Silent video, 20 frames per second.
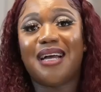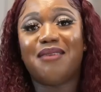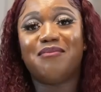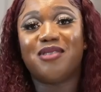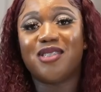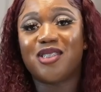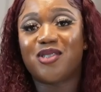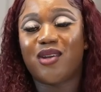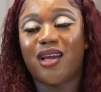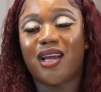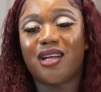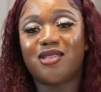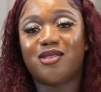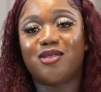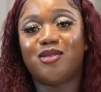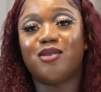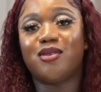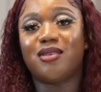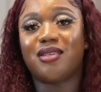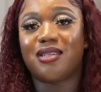I'm just trying
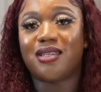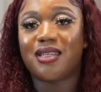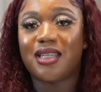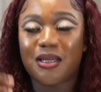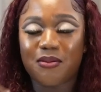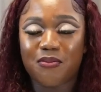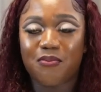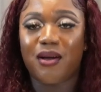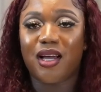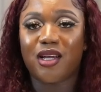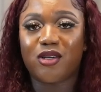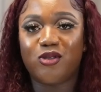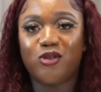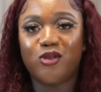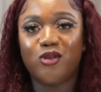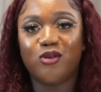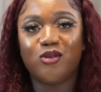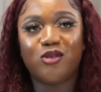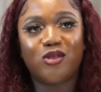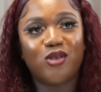to keep my
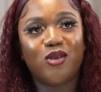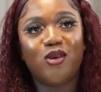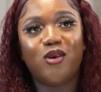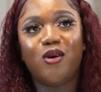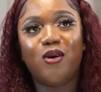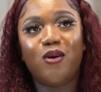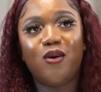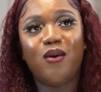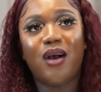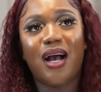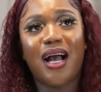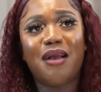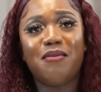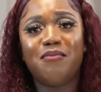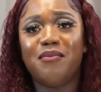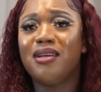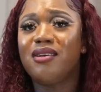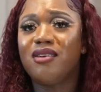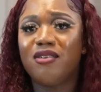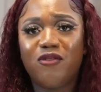cool. So I
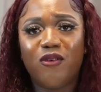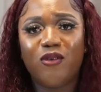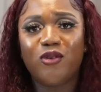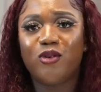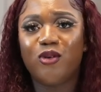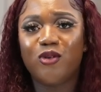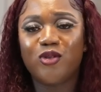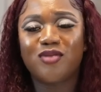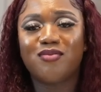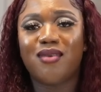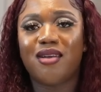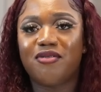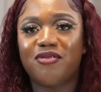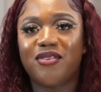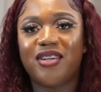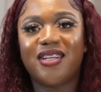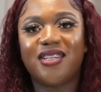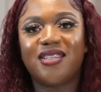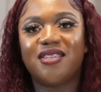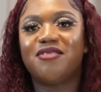make a phone call to my
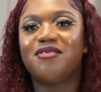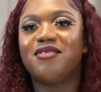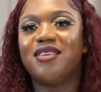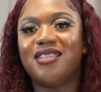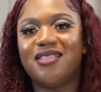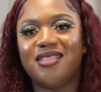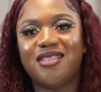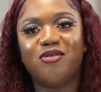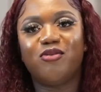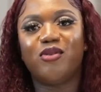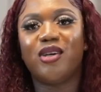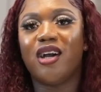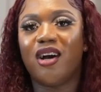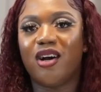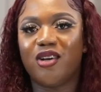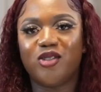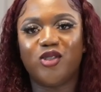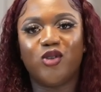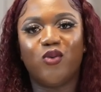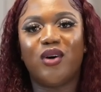friend. Friendy, where
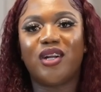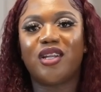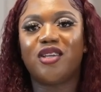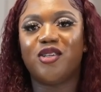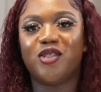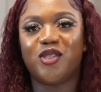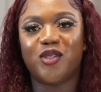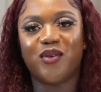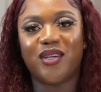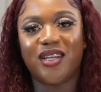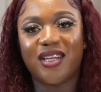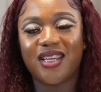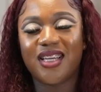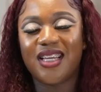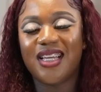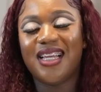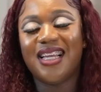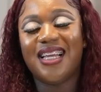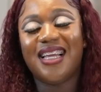are you? What are you doing?